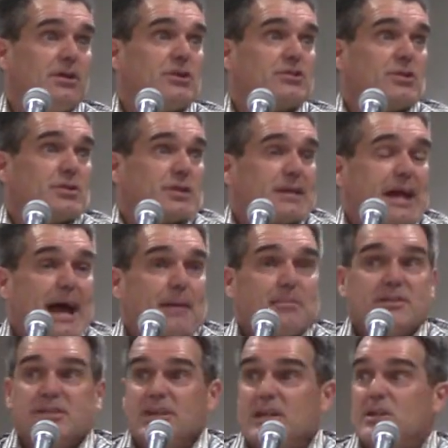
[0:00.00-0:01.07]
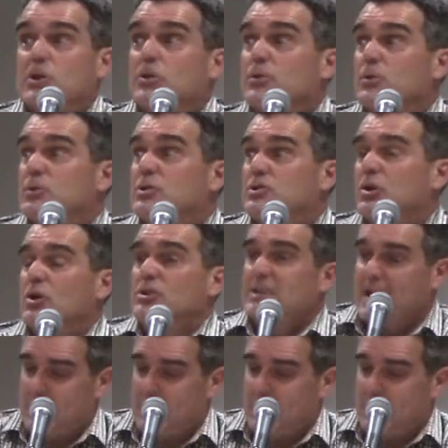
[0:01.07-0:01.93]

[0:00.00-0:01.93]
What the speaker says: so that it happens in and through the church.